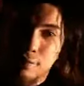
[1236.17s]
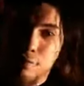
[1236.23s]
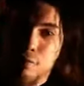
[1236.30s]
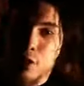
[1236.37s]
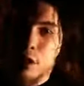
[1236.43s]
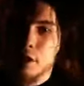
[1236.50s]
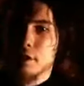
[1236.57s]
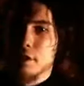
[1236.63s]

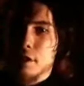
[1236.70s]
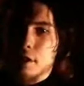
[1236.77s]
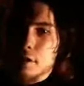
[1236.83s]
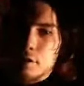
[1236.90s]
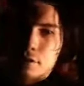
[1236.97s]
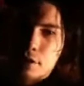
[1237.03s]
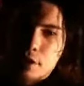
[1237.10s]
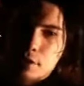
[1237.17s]
fucking
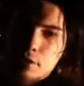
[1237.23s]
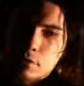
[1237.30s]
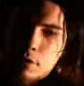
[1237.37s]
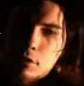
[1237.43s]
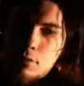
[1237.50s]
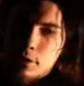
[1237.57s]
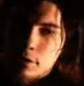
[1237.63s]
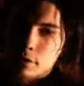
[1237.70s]
years ago
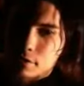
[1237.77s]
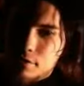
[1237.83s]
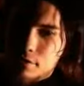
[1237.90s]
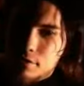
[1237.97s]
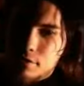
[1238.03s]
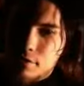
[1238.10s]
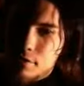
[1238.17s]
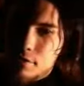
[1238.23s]
almost.